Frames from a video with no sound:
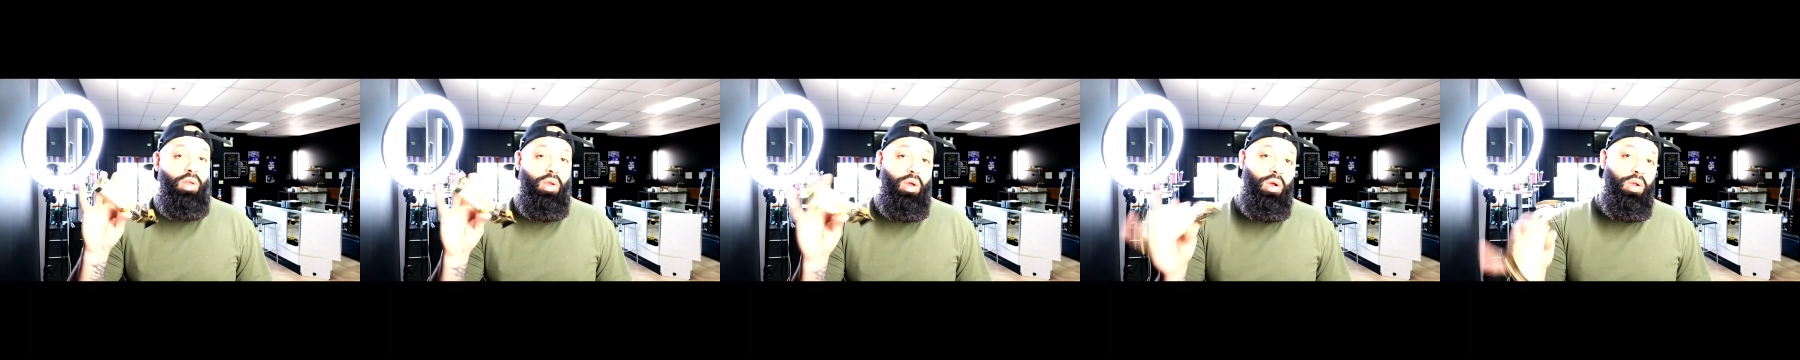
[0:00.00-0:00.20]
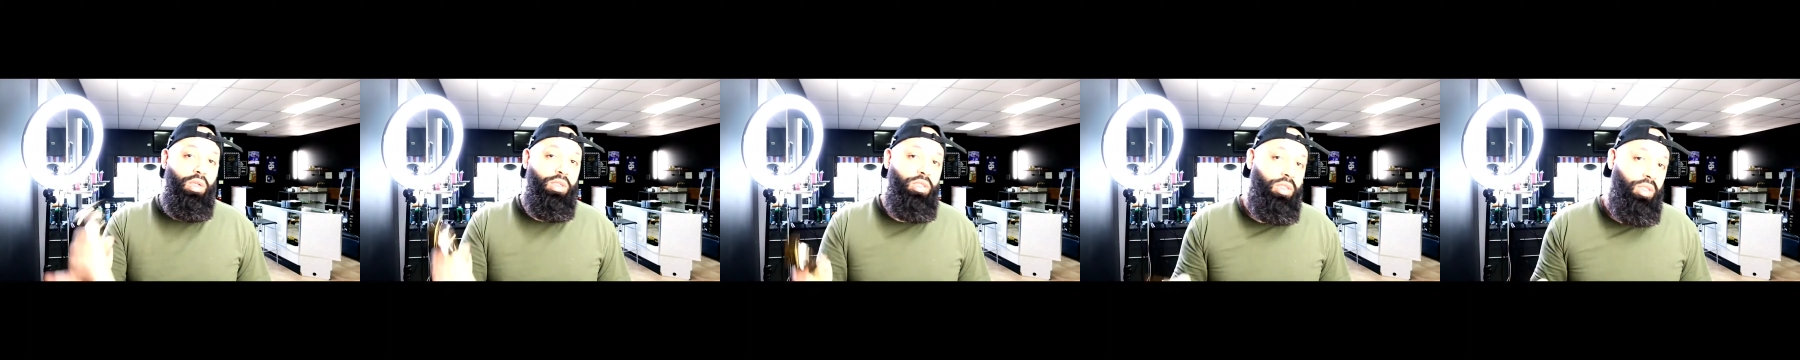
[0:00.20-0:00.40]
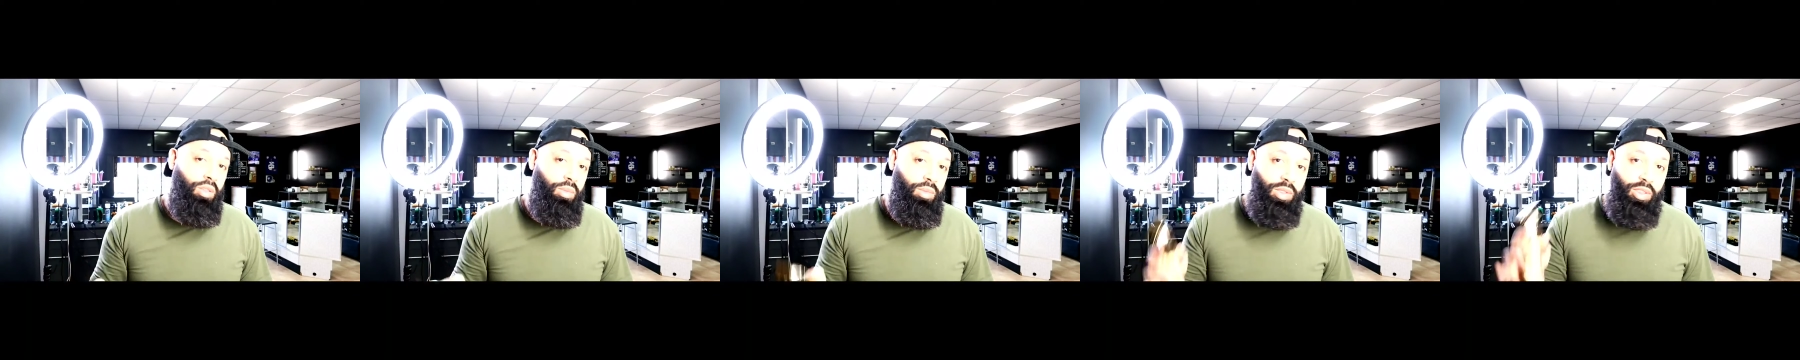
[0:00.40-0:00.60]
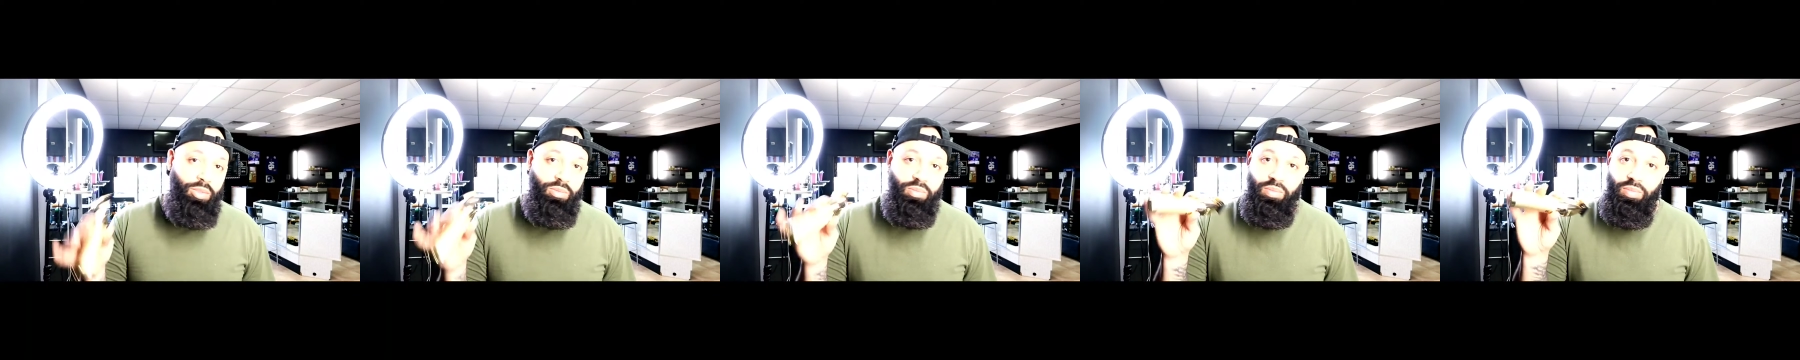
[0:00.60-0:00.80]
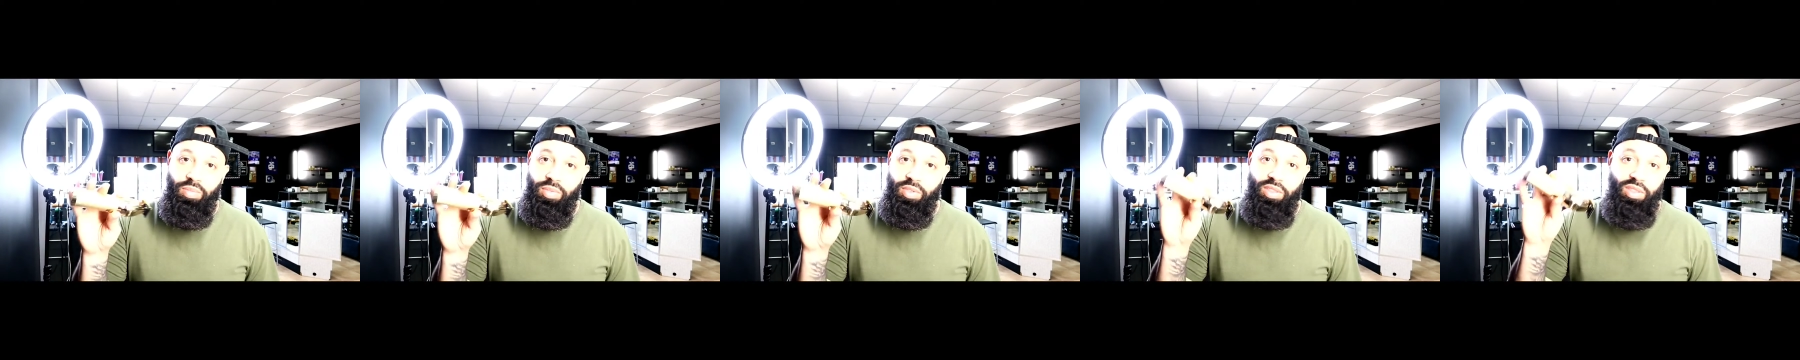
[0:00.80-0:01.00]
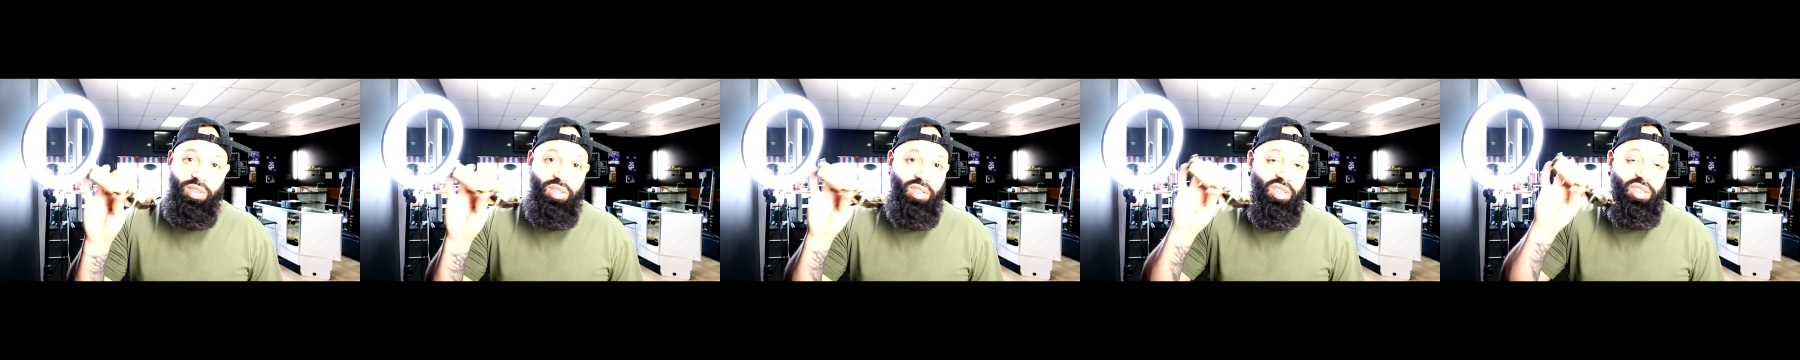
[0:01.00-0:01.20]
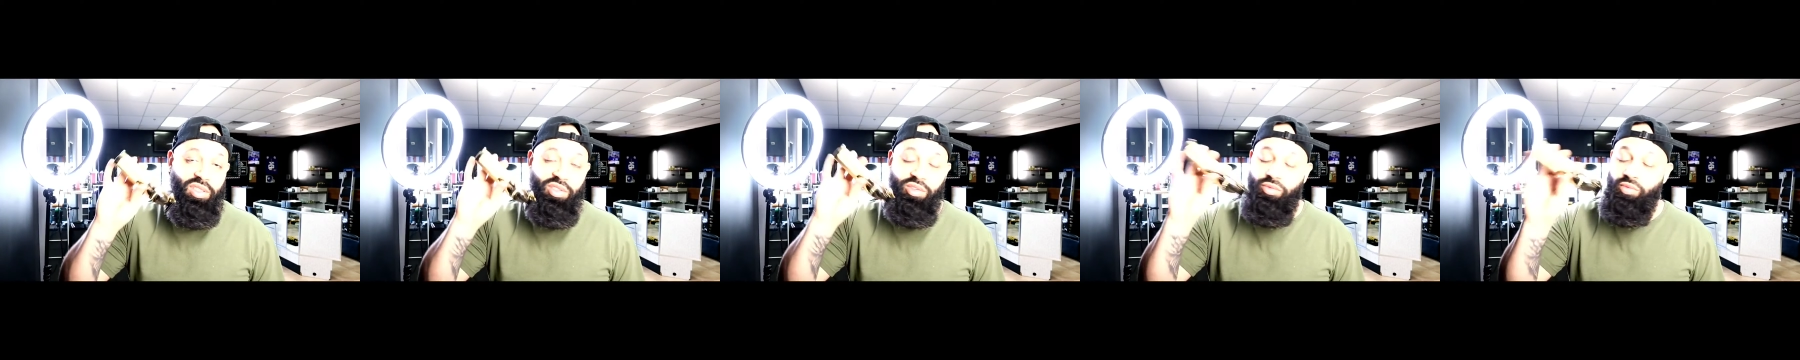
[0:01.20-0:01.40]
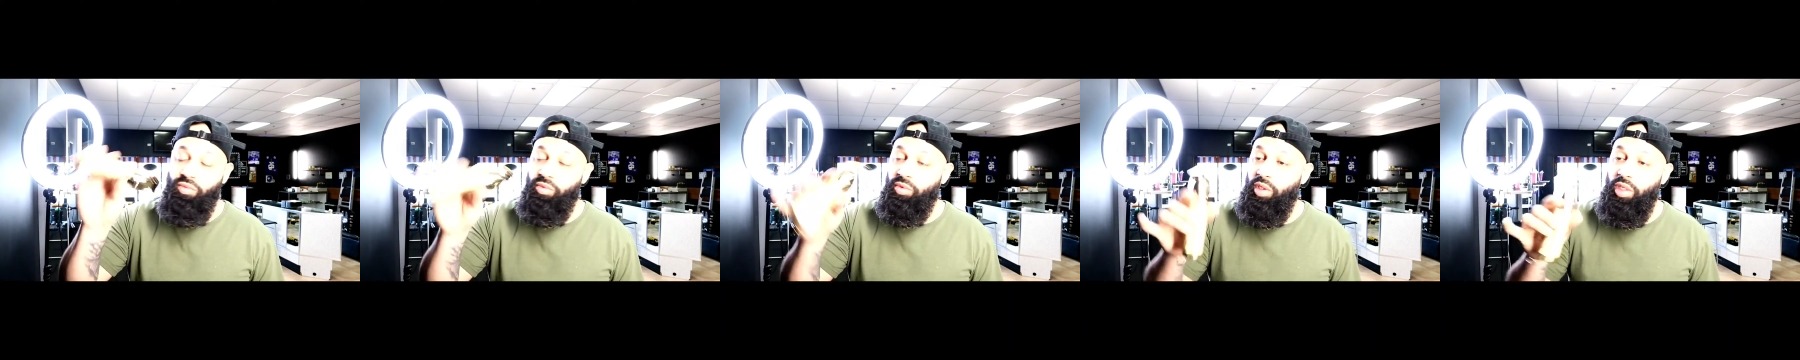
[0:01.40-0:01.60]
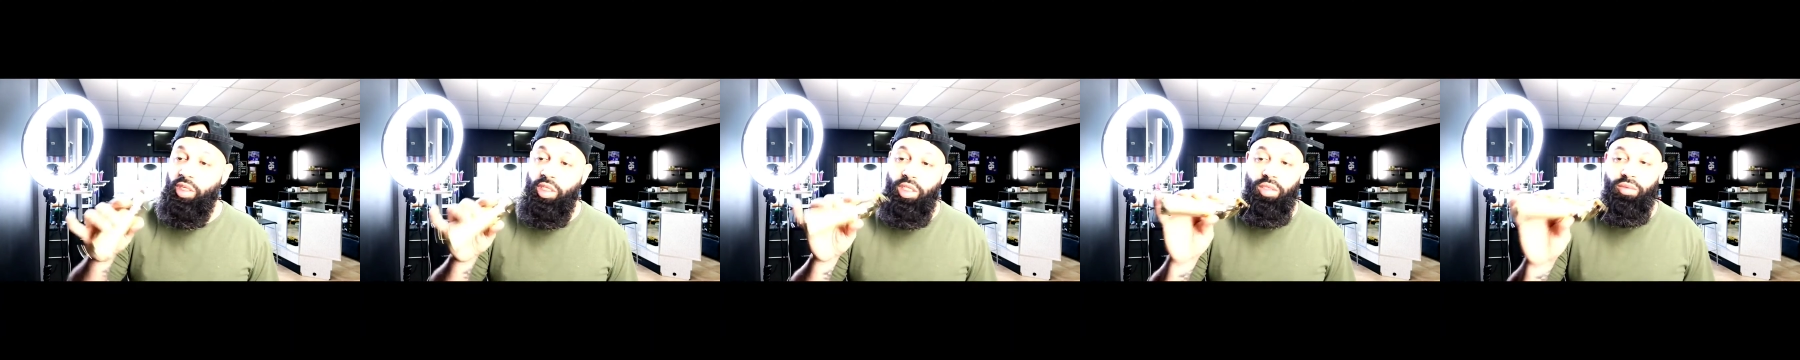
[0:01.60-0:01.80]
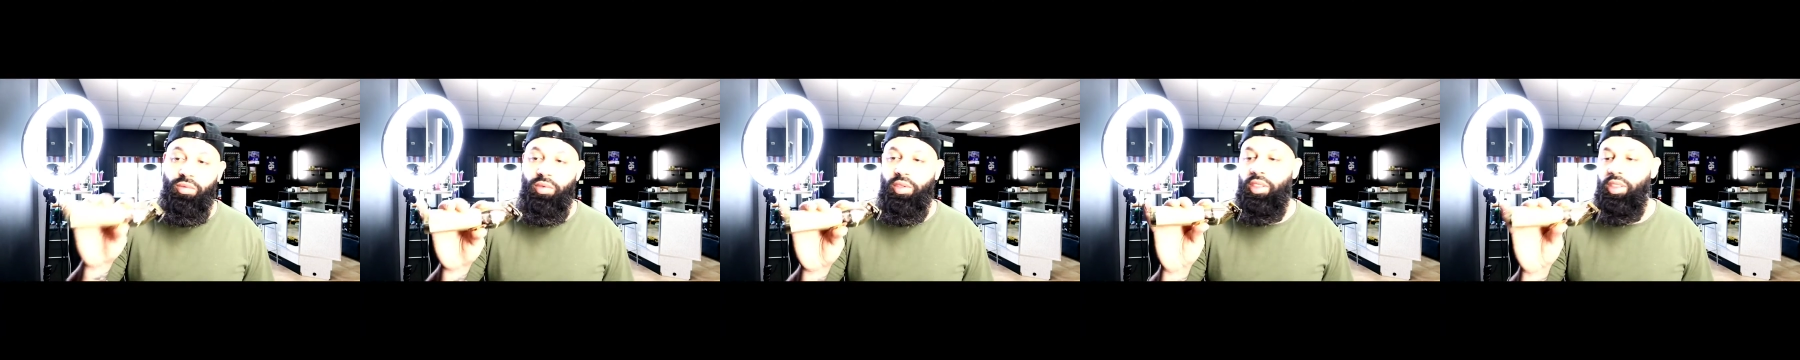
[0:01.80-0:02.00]
awesome. This is
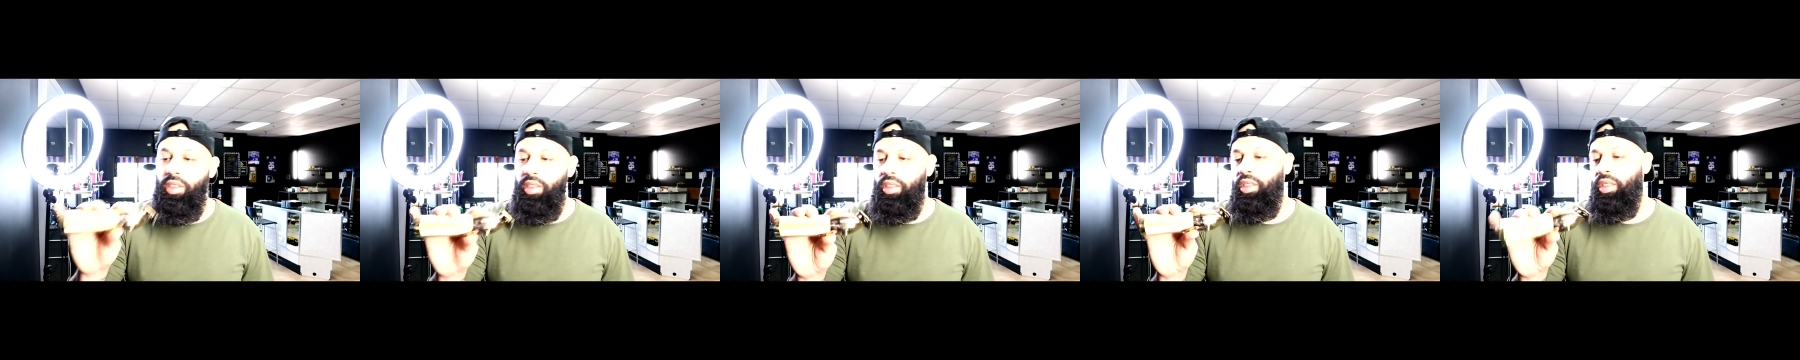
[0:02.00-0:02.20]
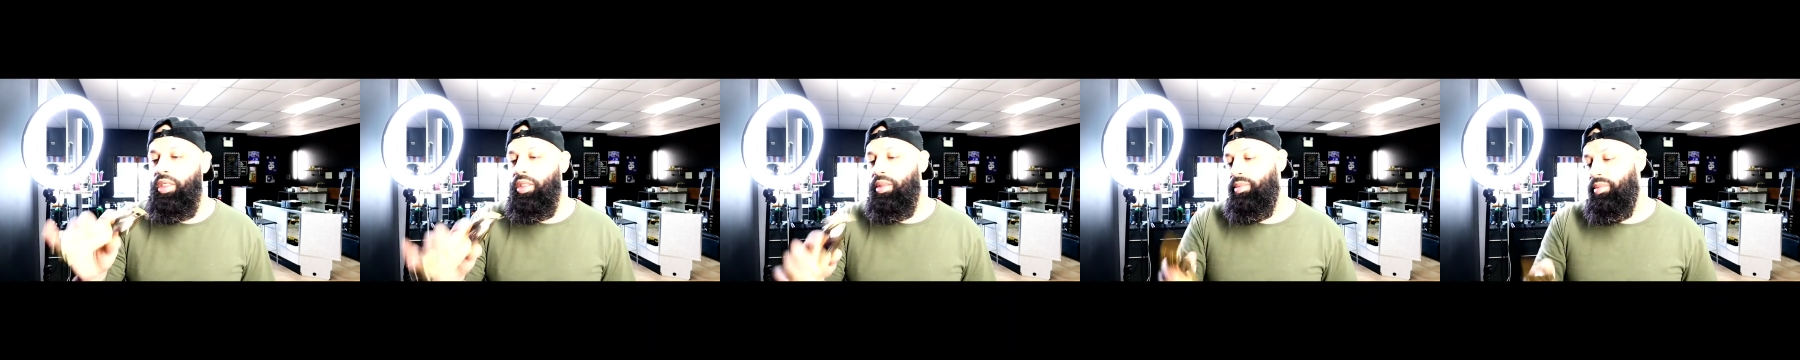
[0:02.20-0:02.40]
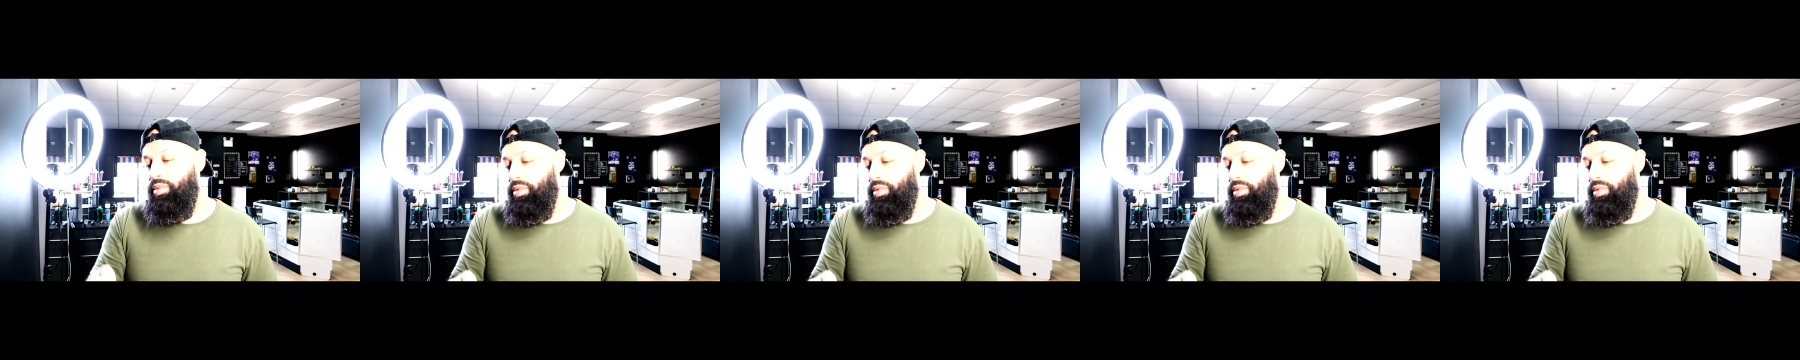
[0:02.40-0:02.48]
really, really good.